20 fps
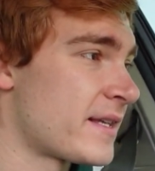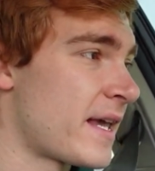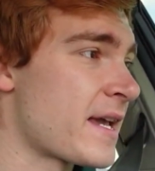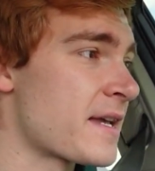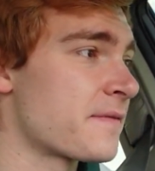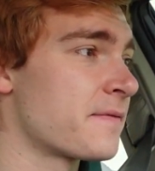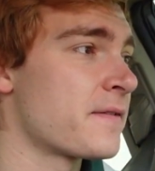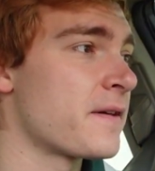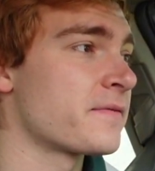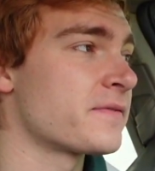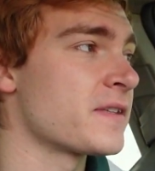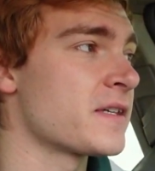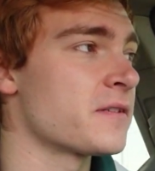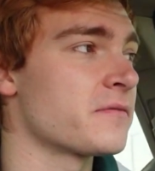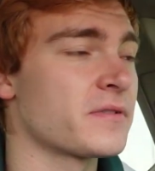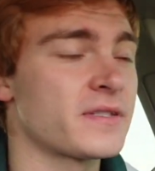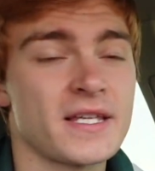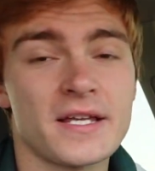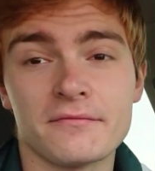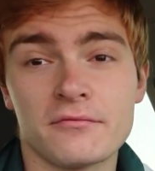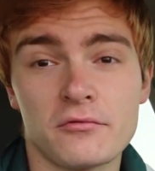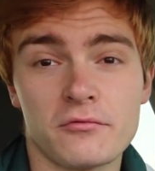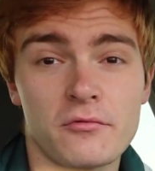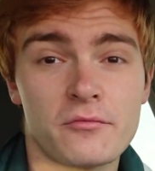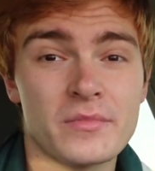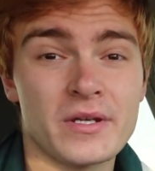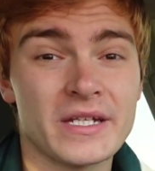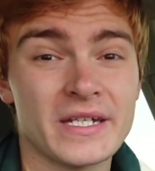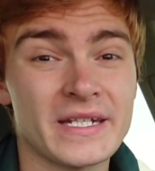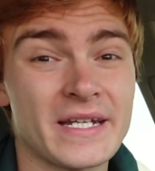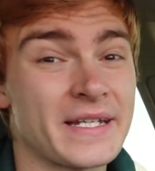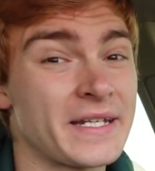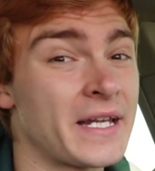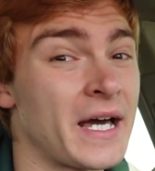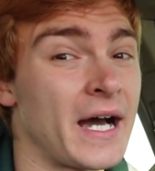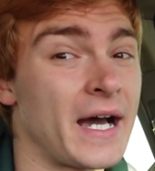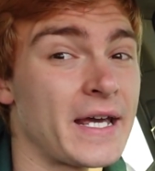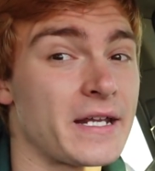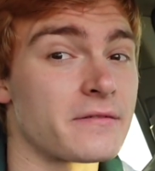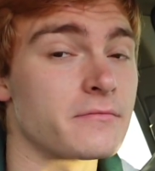It's 8.50, we said we were meeting at
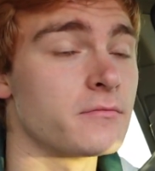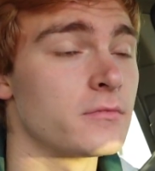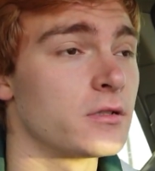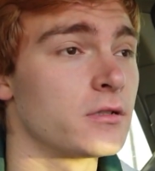9.